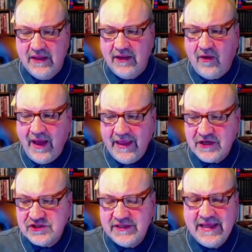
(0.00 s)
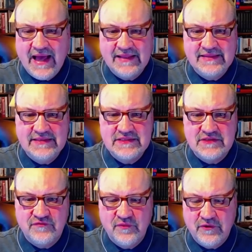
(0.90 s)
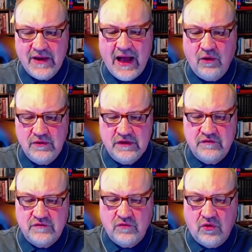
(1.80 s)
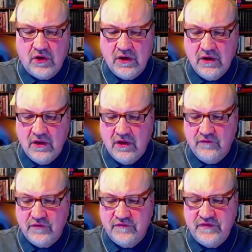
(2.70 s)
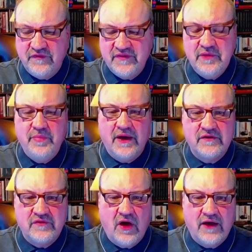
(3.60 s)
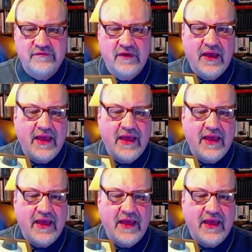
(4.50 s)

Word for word: Now I actually got this from their outlet store for fifty bucks off,